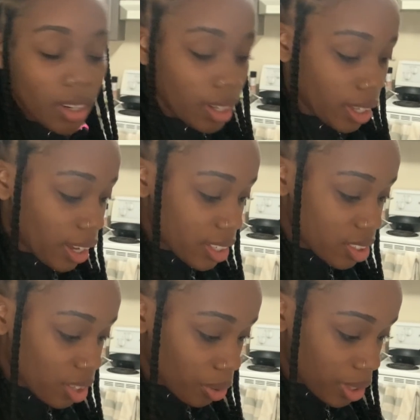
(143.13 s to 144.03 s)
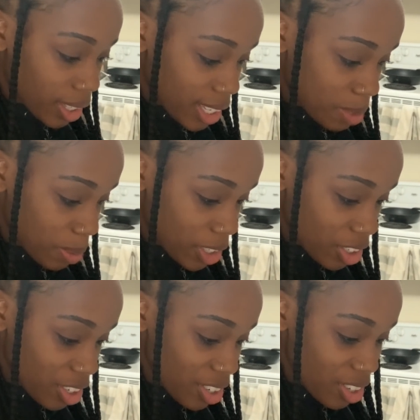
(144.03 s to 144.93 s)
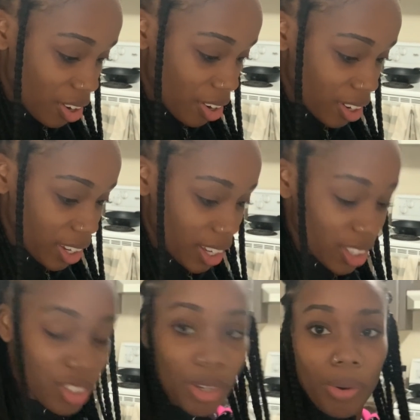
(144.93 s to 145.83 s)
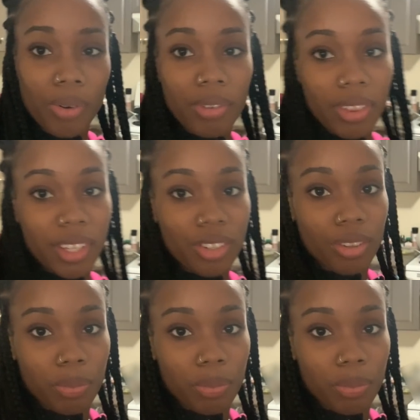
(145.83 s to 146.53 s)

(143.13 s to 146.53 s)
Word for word: Alright guys, so the kids' pictures are in, so these are the